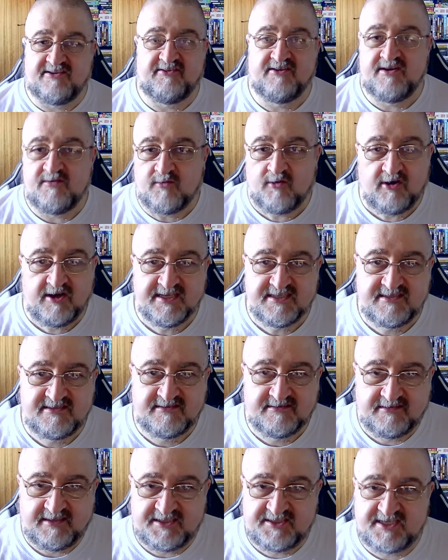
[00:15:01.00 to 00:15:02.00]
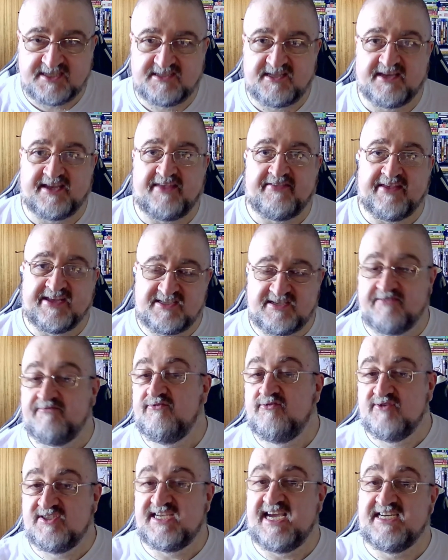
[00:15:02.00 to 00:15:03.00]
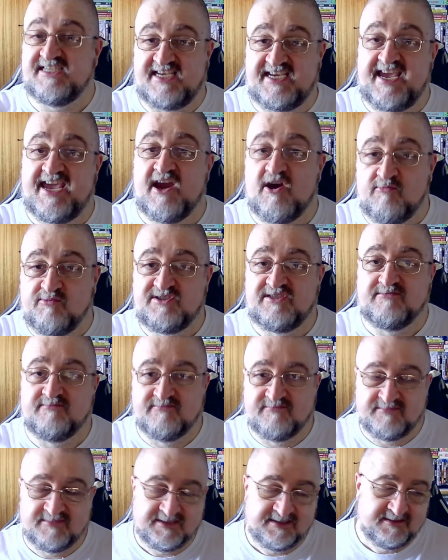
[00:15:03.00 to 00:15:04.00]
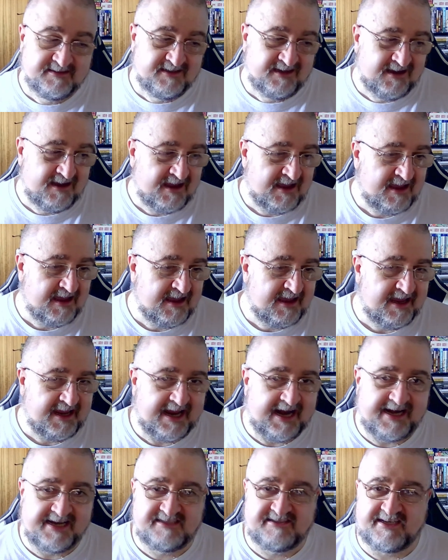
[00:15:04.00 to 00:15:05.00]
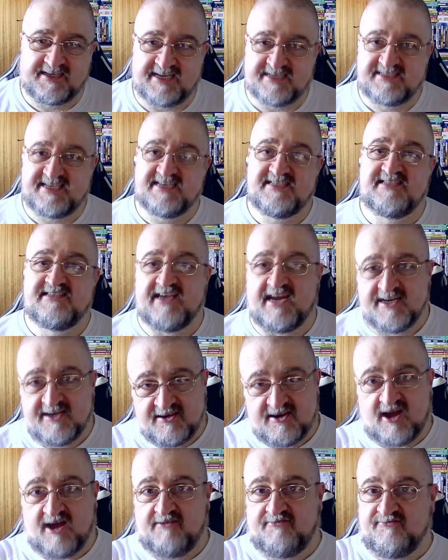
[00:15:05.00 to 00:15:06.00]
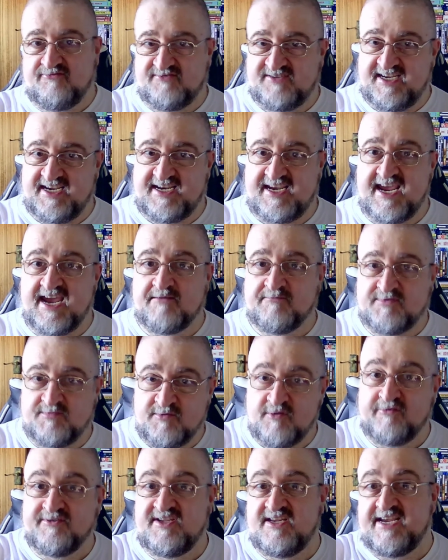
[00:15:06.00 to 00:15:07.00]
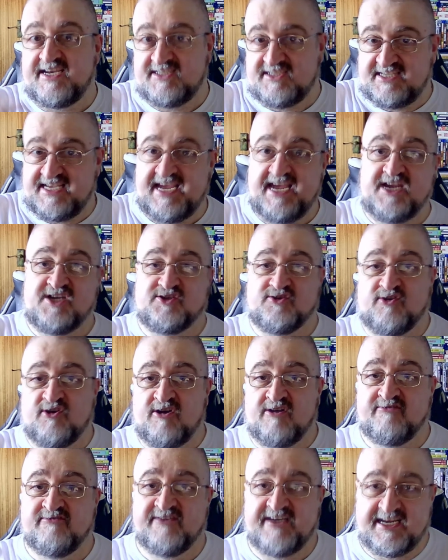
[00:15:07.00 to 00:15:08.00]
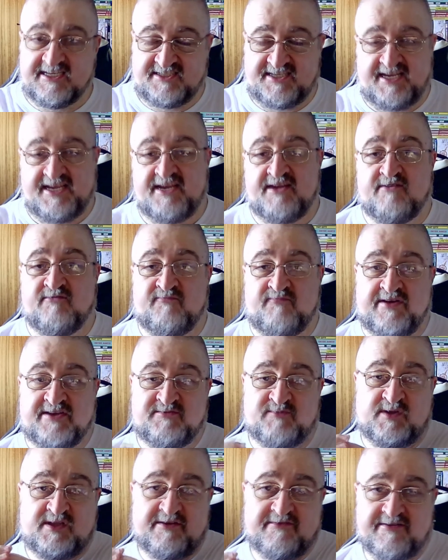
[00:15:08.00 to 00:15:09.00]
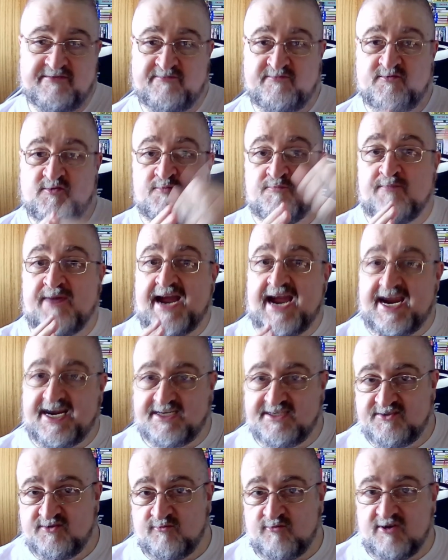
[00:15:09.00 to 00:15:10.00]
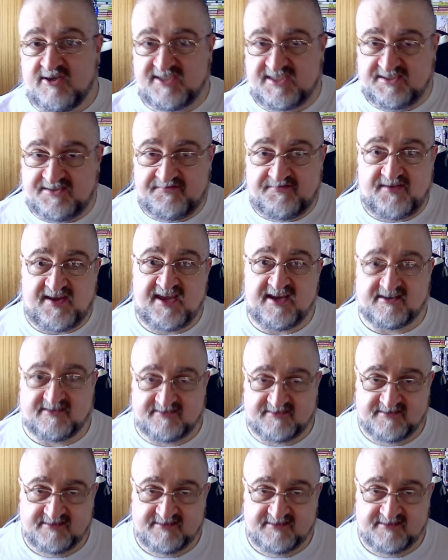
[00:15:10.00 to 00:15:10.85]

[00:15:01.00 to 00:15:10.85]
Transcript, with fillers: than he was. It's just like this influence actually helps him. And it's like, is this enough to get him to move on to the next stage, or will he go back towards his fear?